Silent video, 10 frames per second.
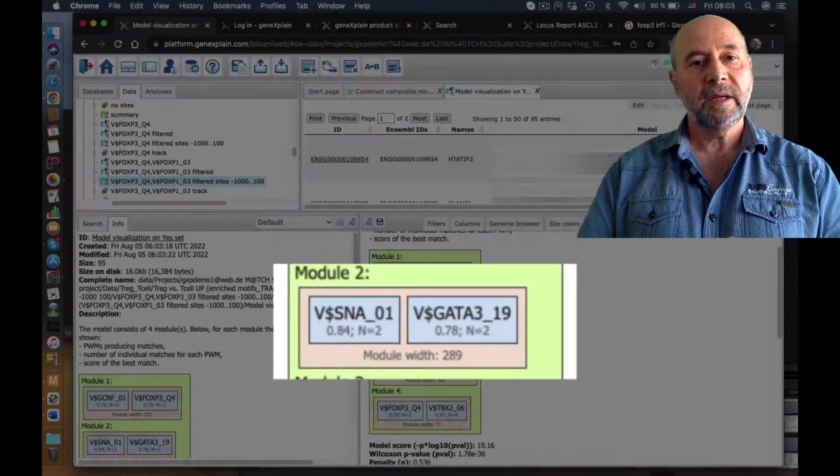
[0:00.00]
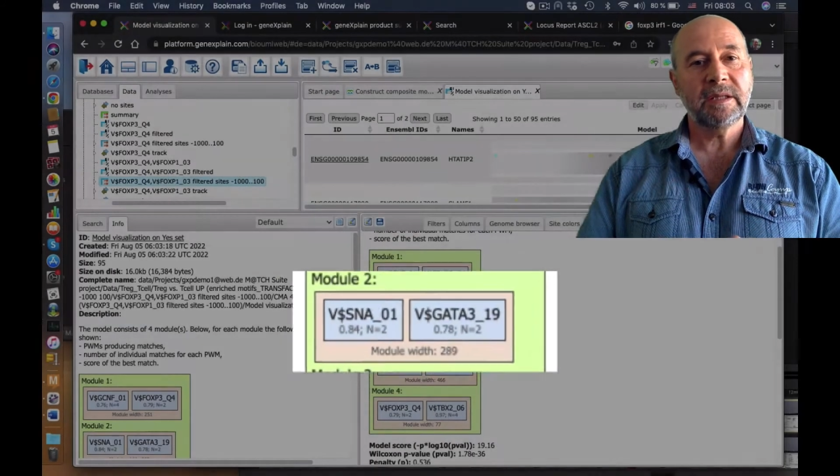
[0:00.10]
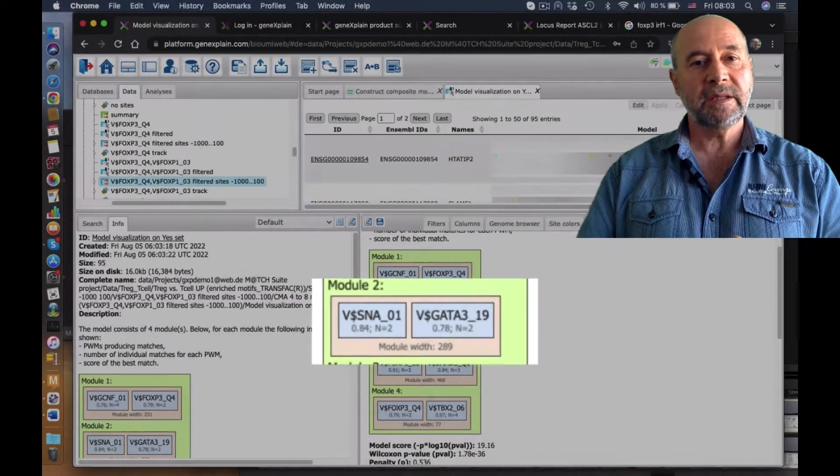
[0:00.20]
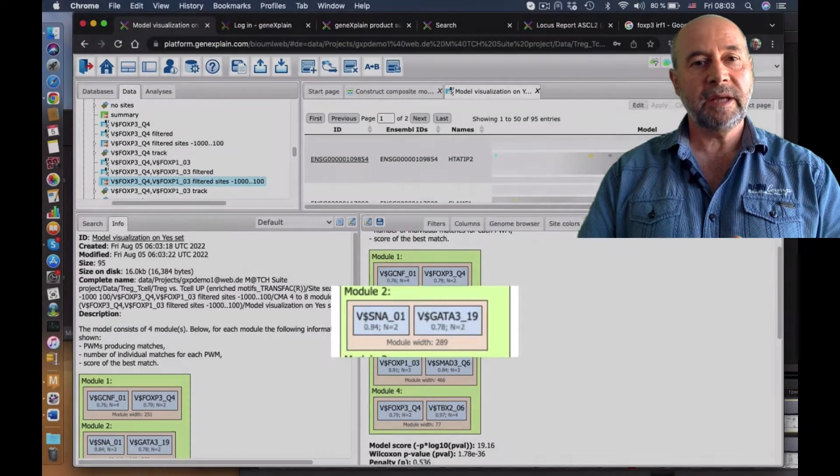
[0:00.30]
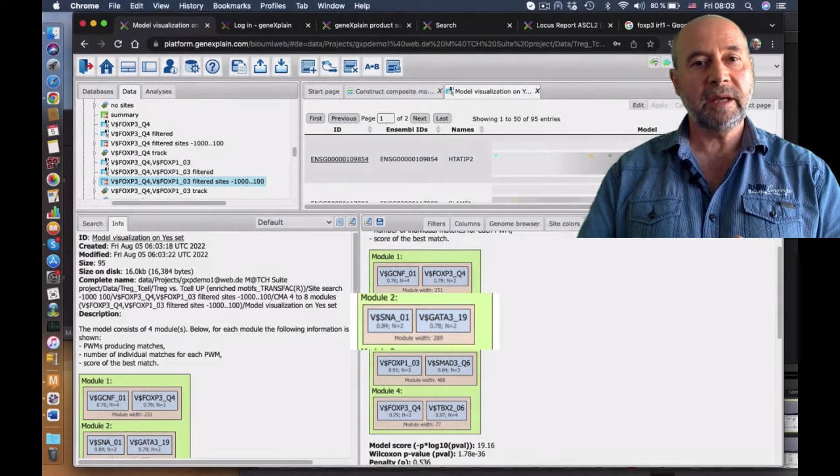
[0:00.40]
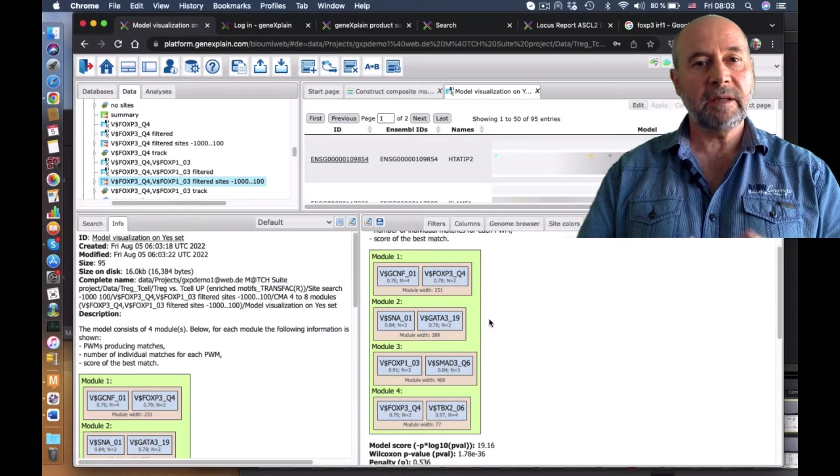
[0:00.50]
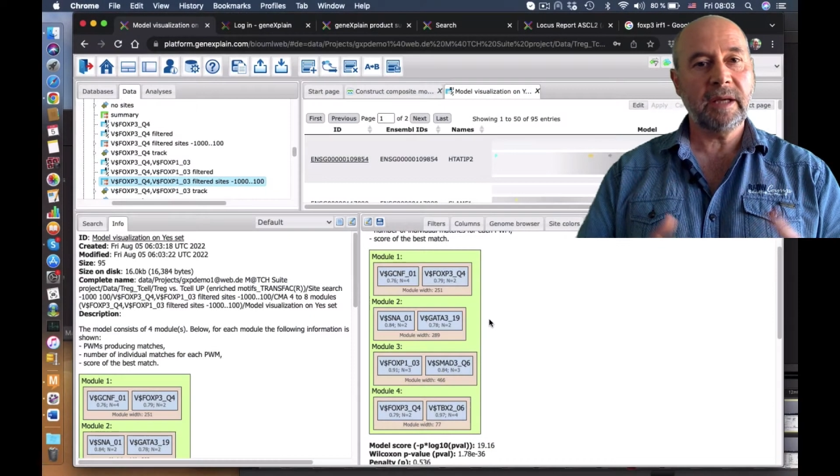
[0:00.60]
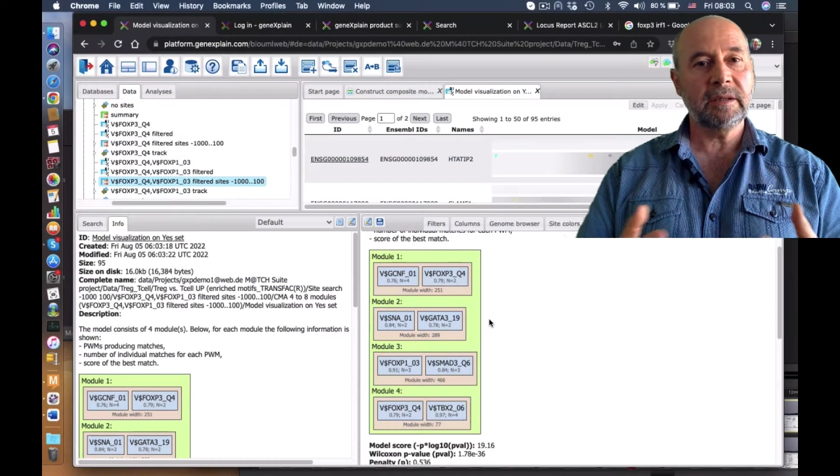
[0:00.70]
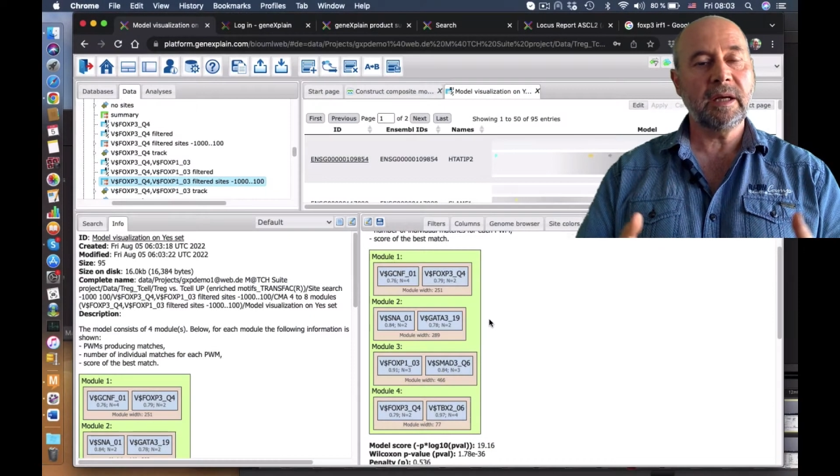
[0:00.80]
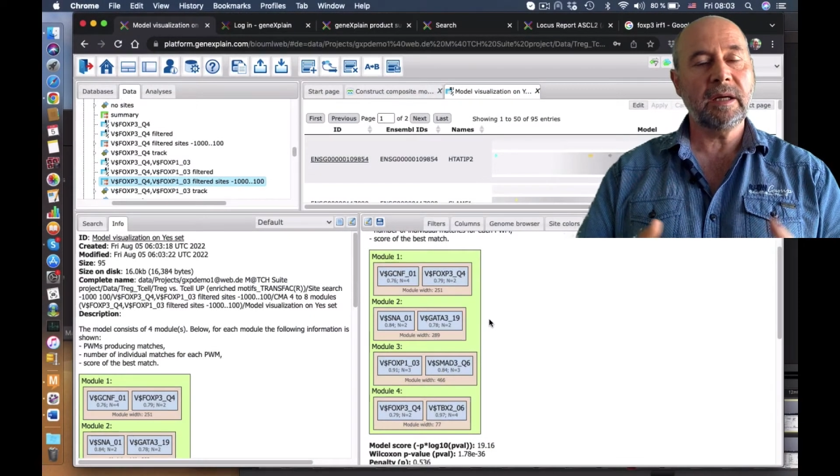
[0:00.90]
snail
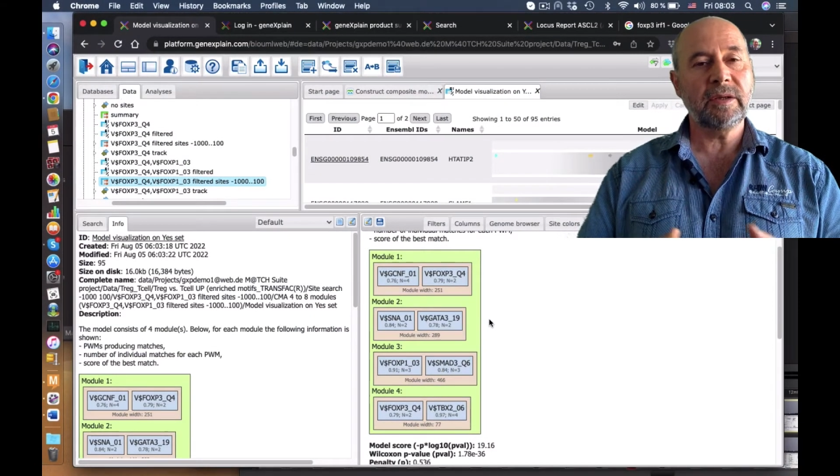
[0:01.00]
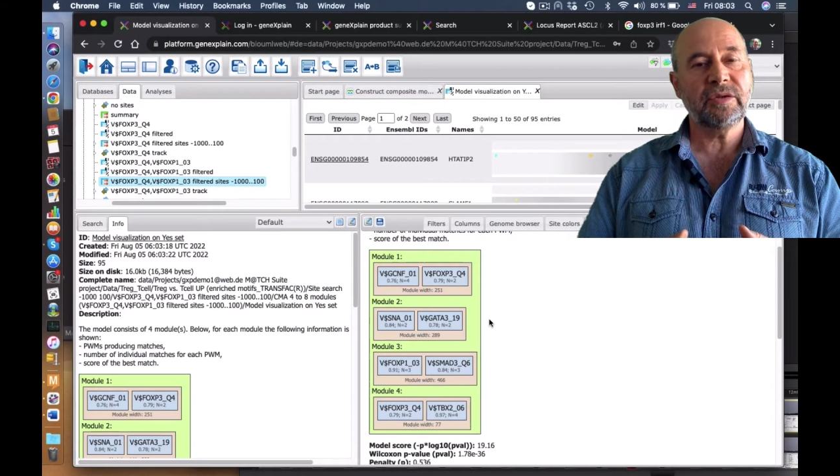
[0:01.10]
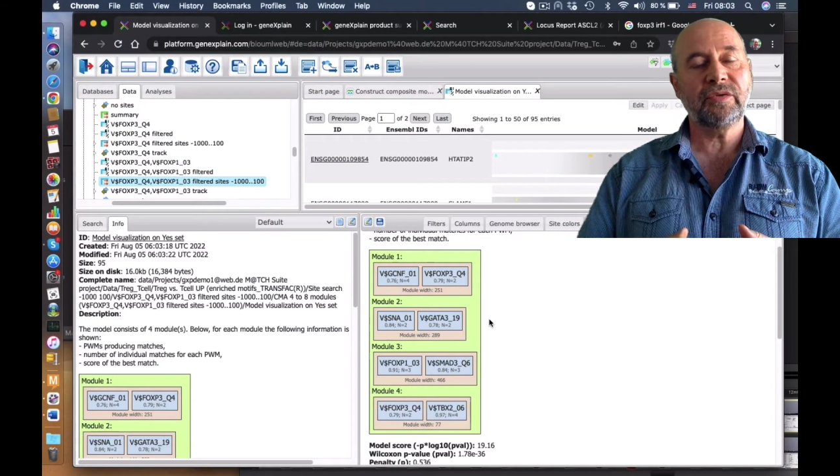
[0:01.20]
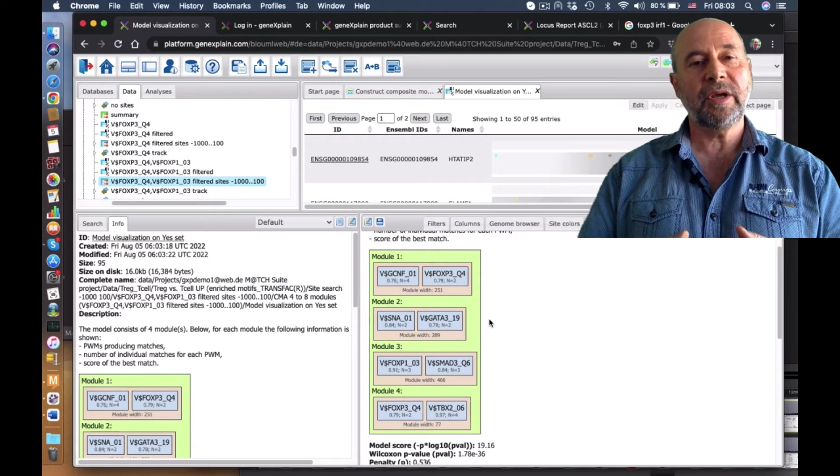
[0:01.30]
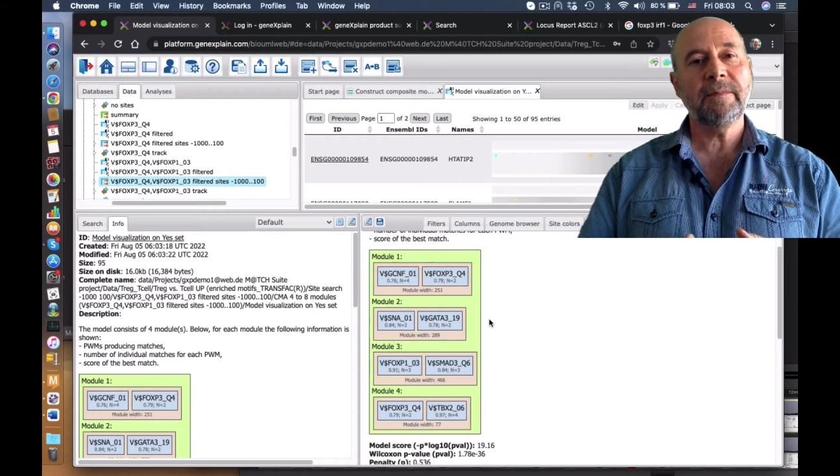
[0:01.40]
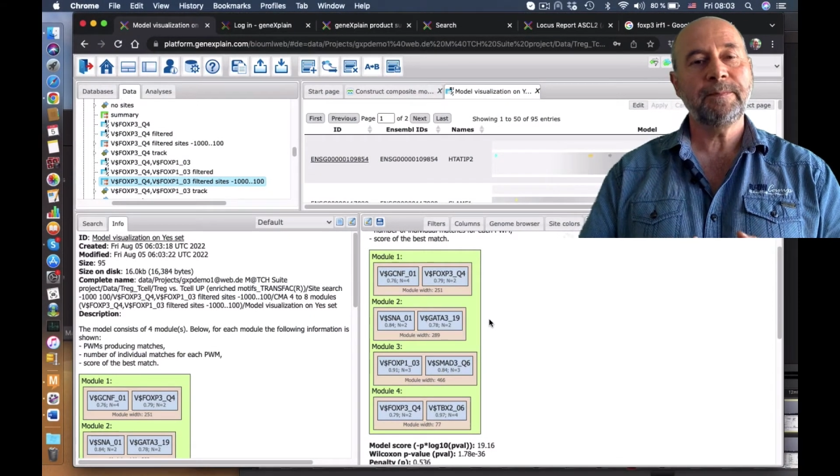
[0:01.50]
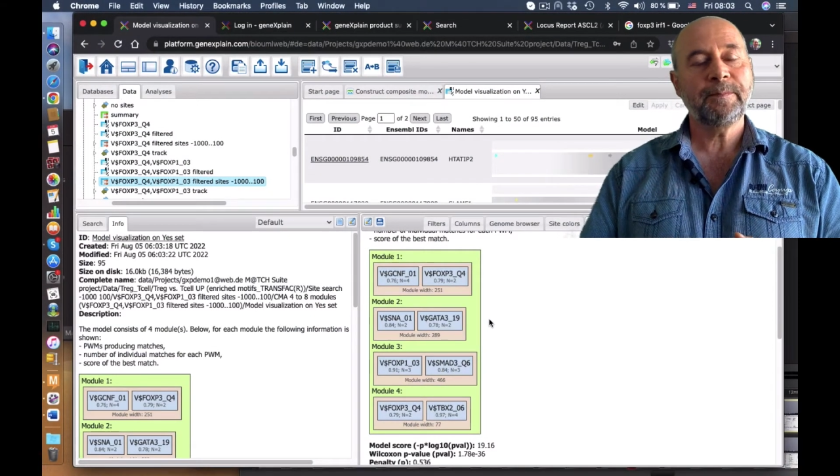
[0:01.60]
and GATA3.